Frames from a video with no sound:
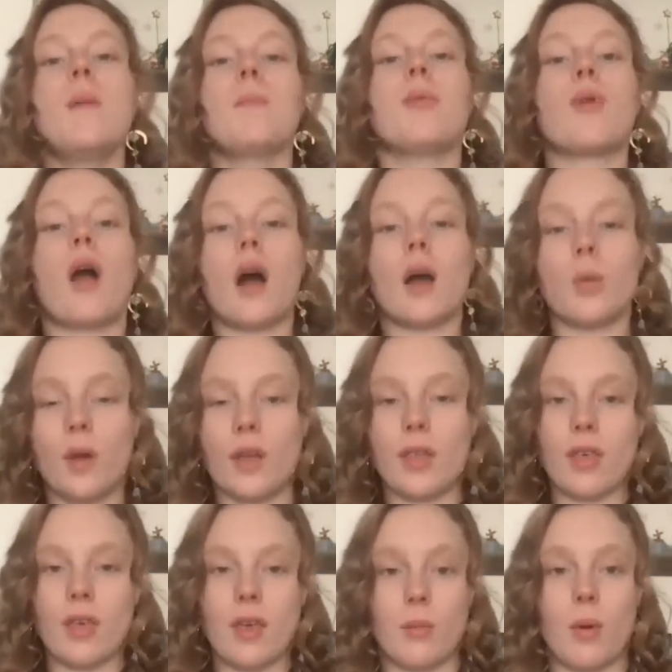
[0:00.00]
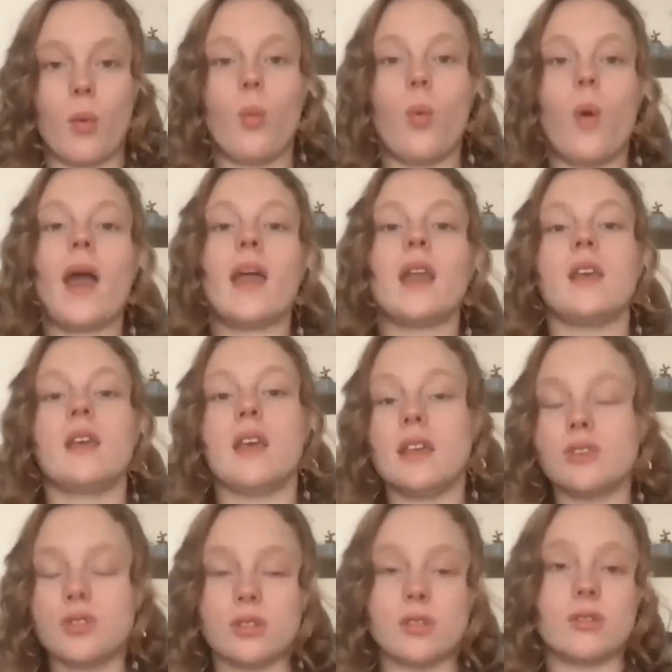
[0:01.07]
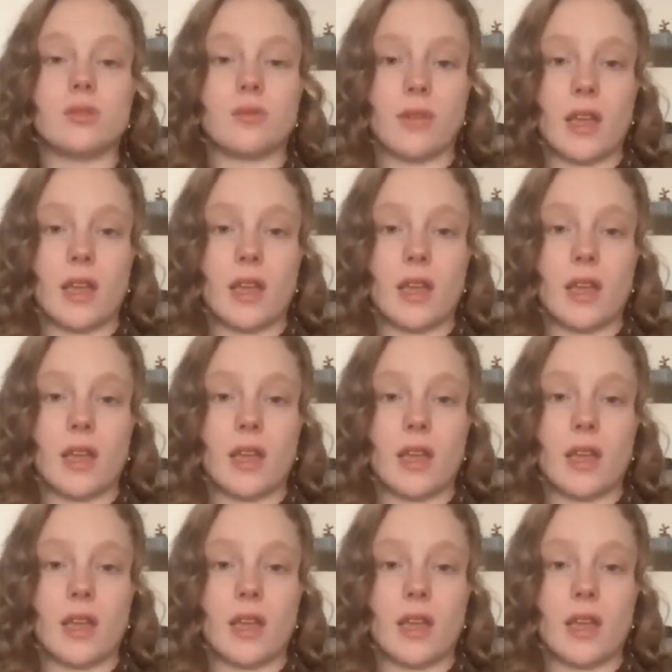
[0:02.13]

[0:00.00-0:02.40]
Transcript: brought with him when he introduced